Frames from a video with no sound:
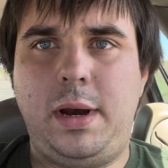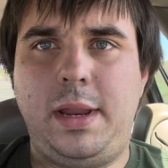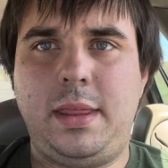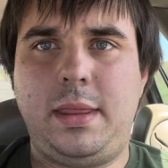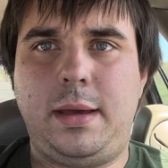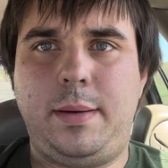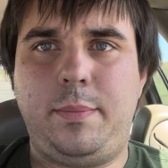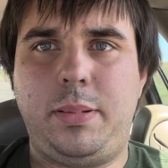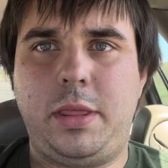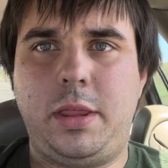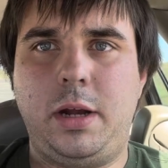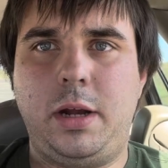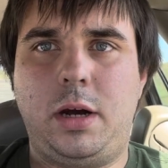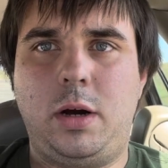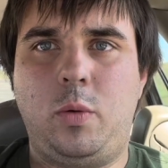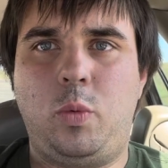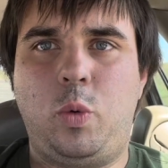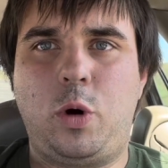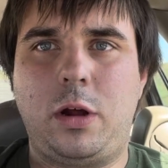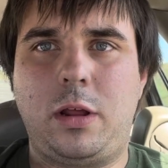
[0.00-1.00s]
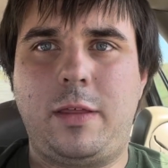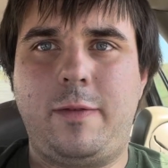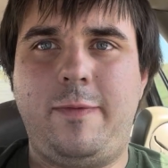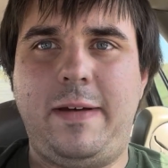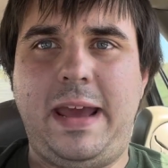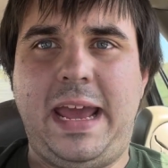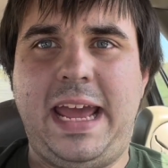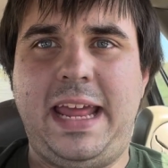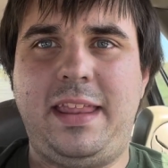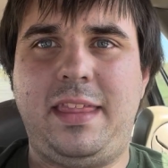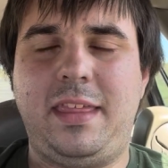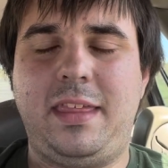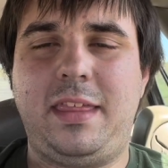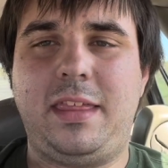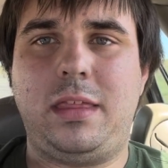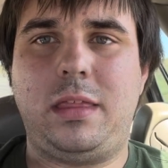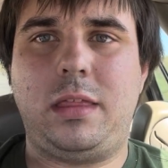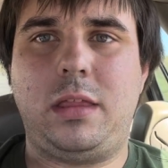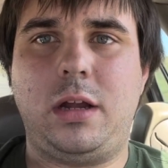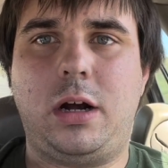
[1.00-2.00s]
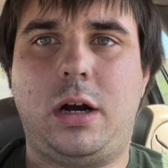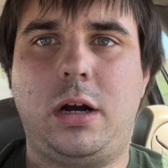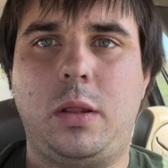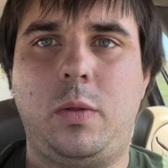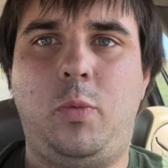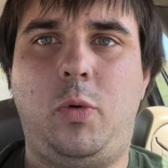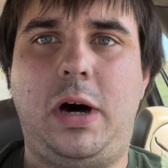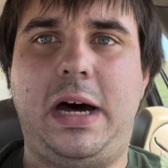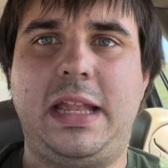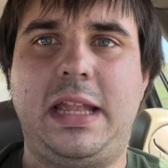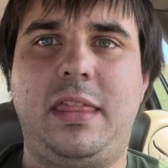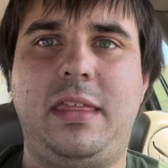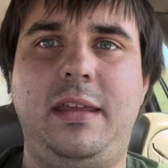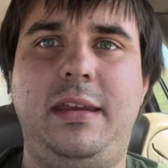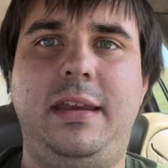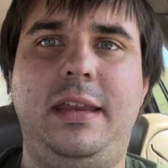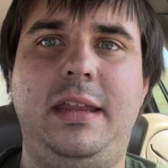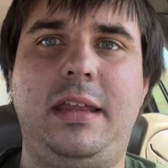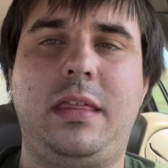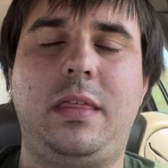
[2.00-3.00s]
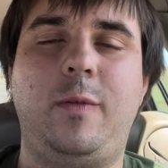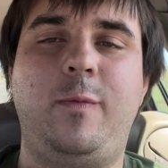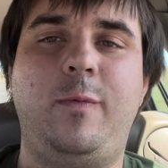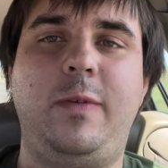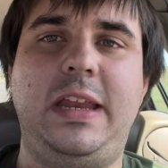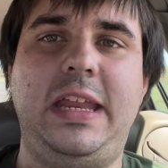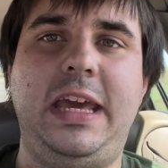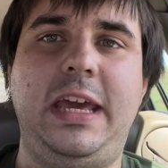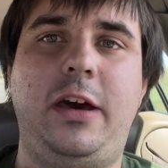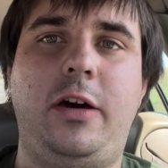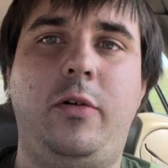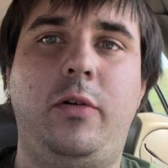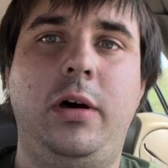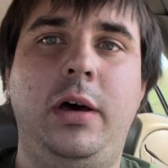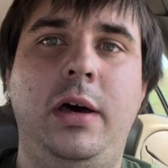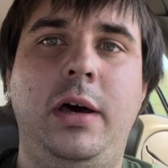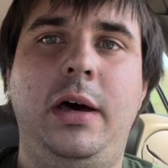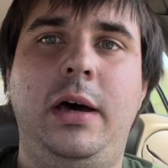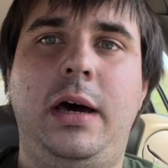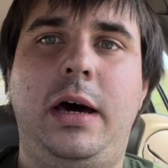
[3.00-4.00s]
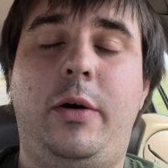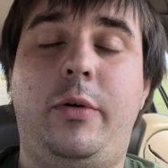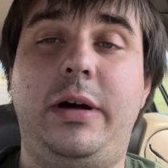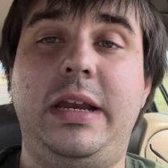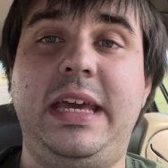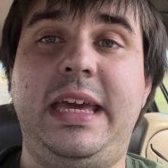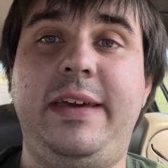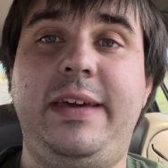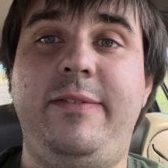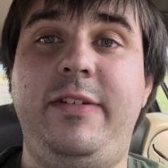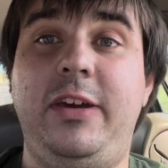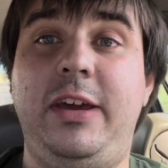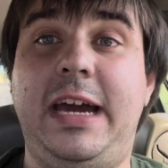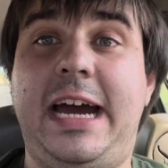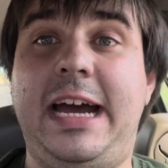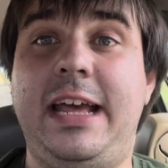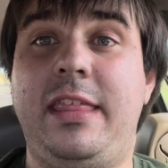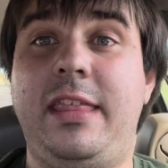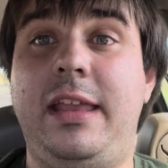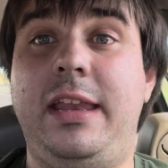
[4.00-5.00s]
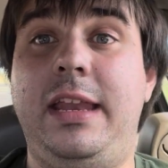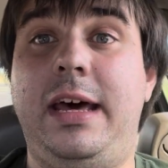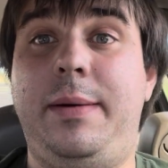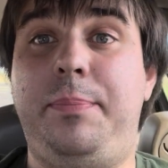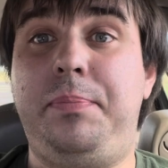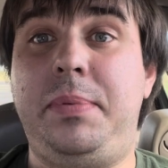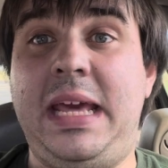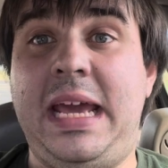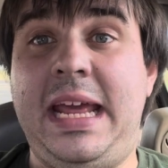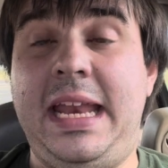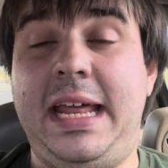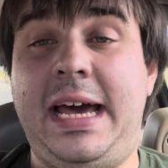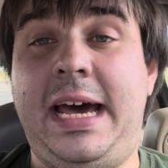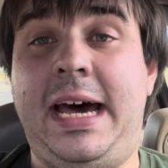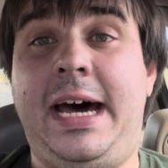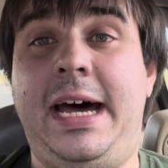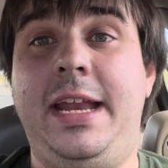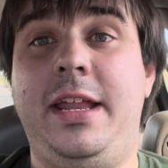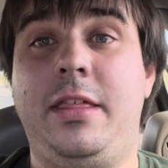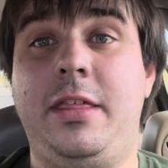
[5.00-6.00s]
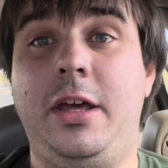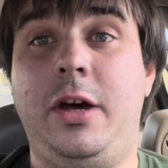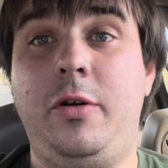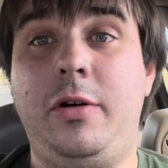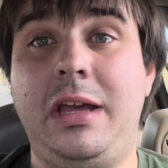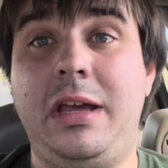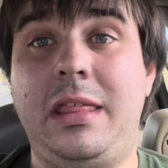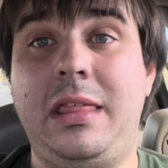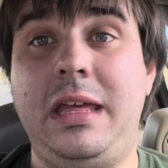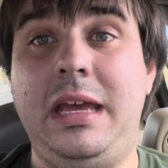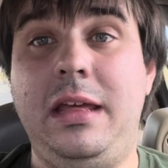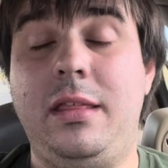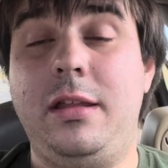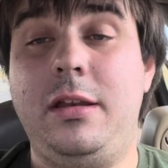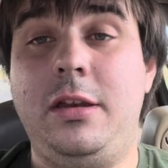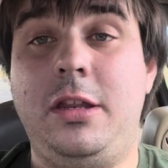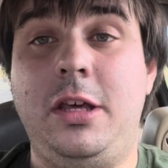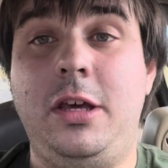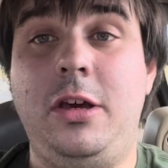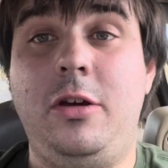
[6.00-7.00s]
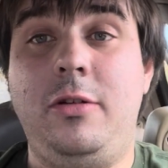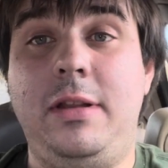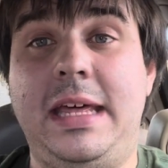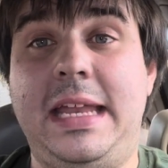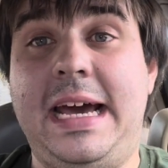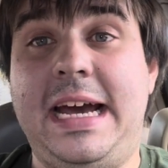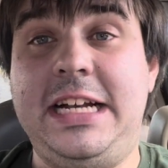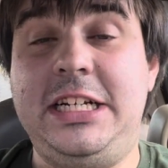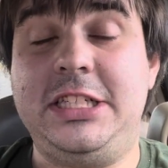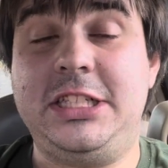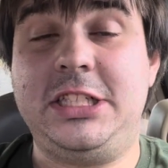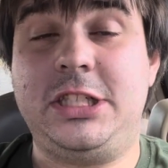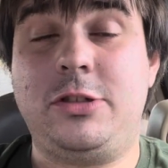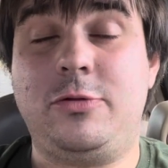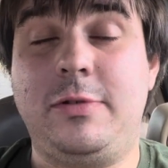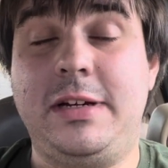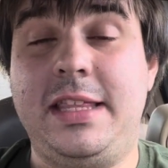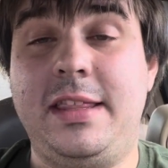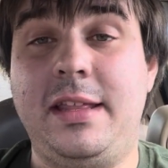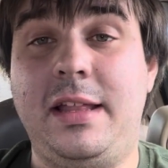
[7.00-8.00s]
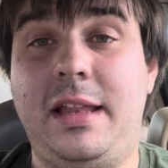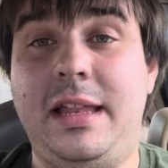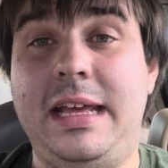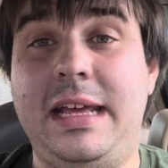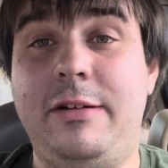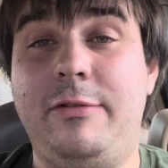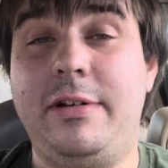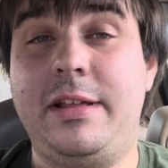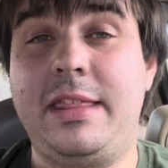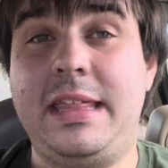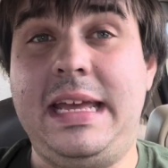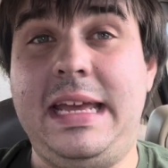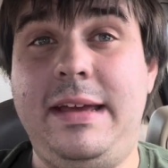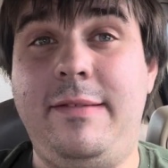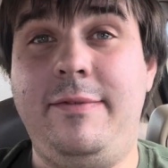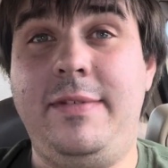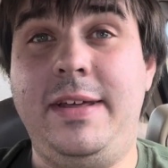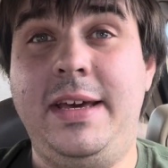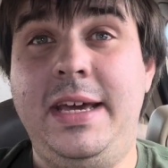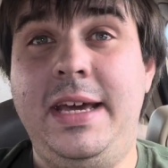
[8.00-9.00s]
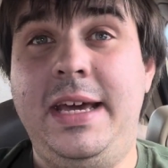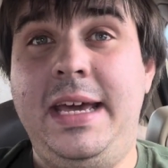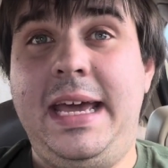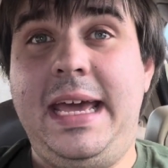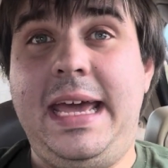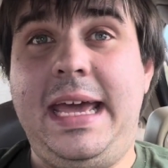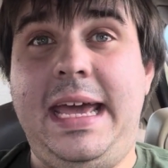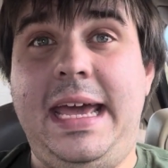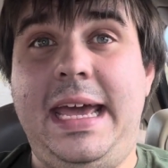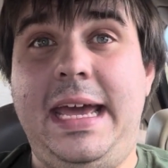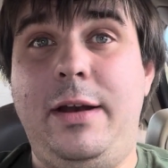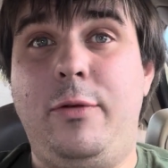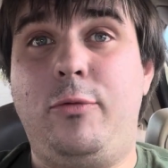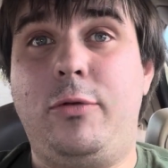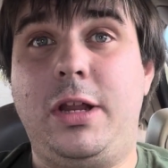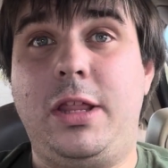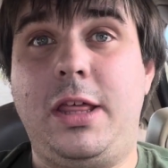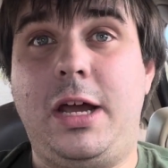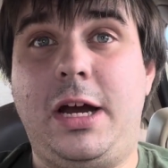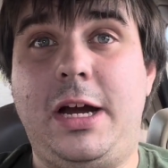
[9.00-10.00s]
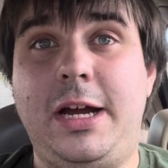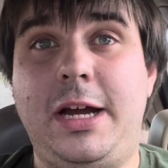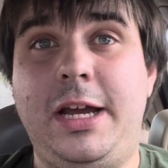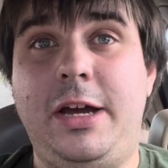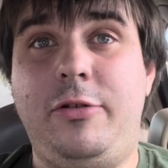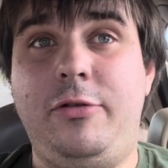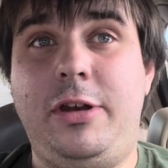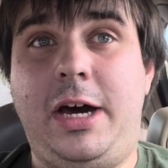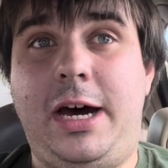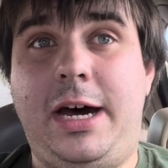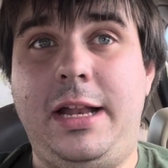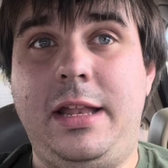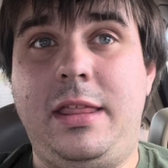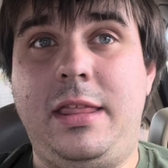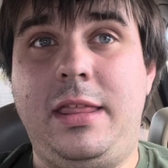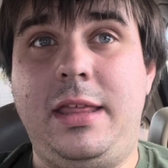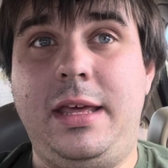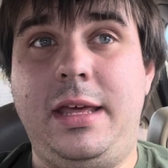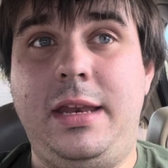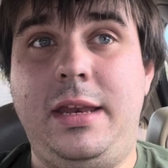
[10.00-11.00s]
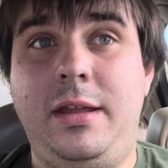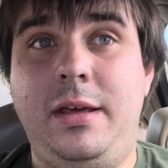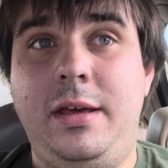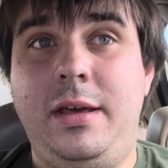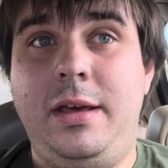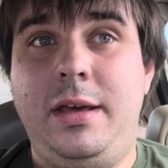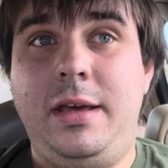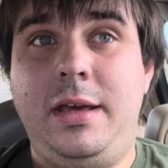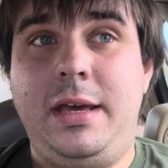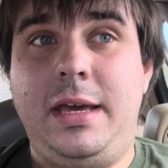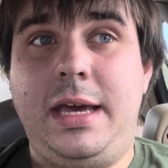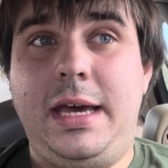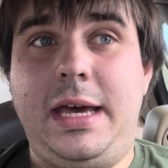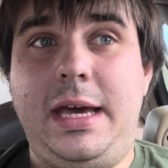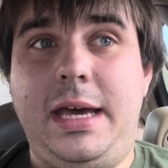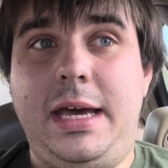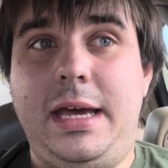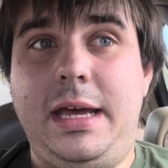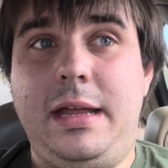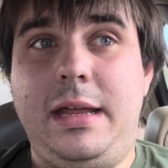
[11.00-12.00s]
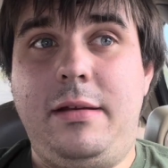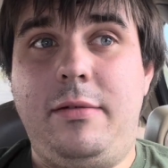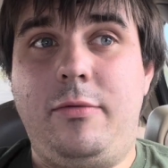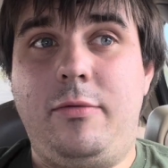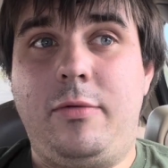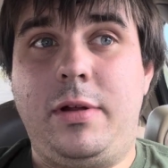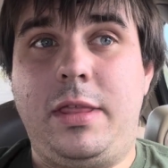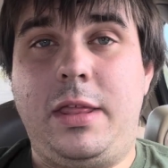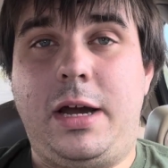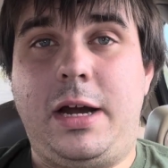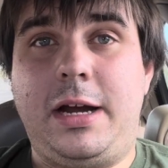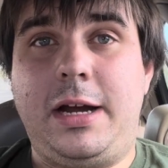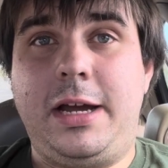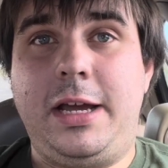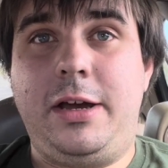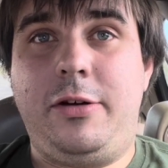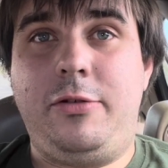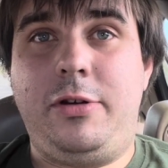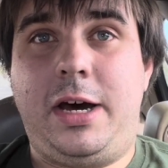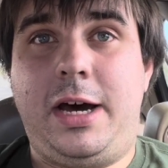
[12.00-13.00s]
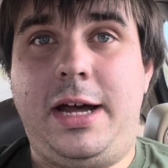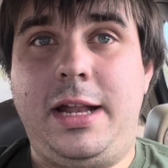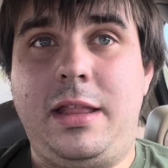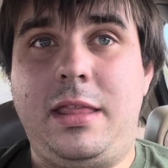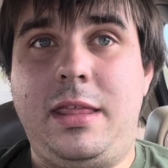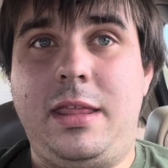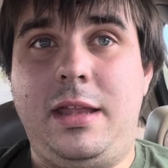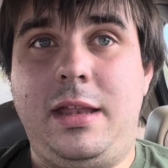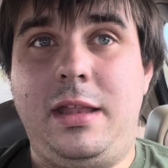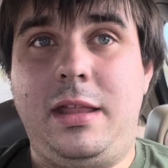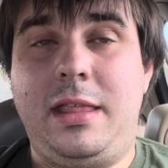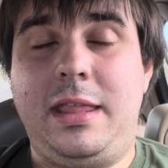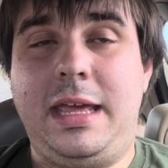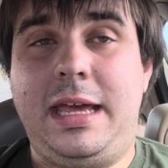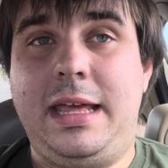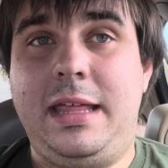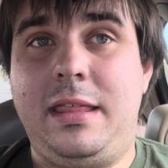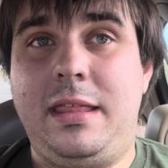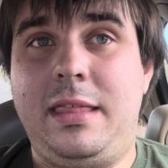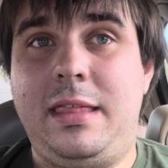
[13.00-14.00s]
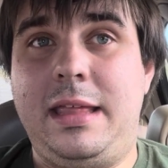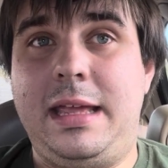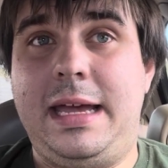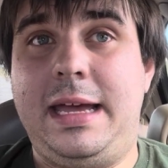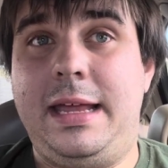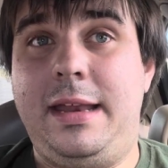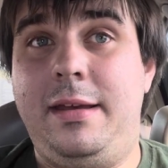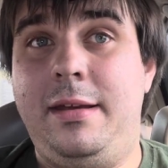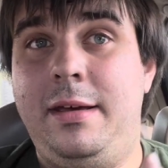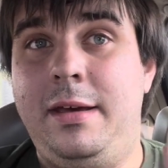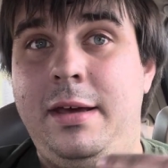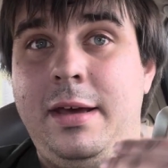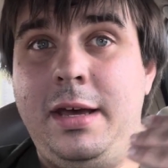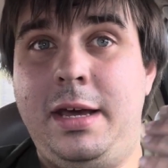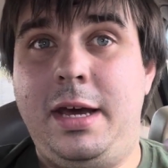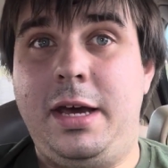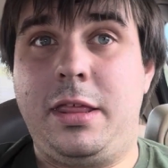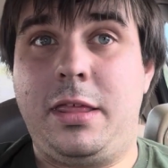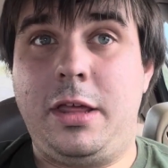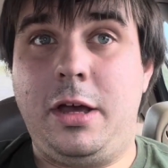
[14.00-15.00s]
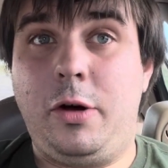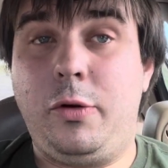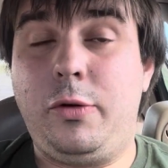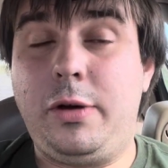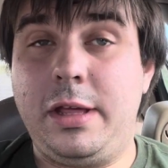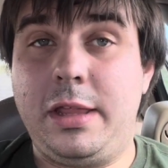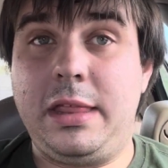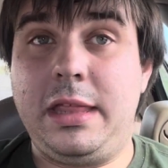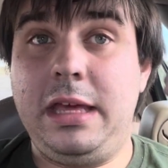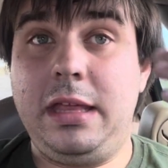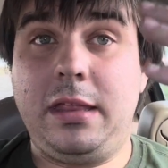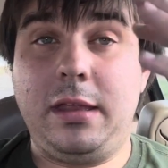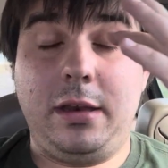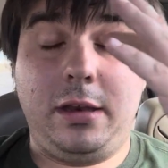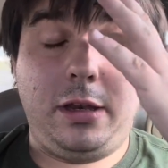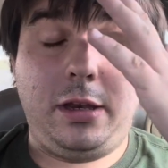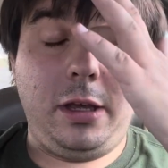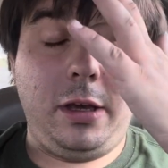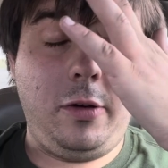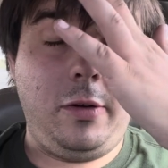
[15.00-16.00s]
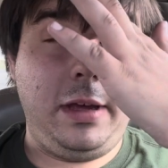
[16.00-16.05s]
is up Star Wars fans, this is Darth Watson. In this video, I want to give you guys an update on Ahsoka Season 2 that I just recently received. And Rosario Dawson, uh, Rosario Dawson says that Ahsoka Season 2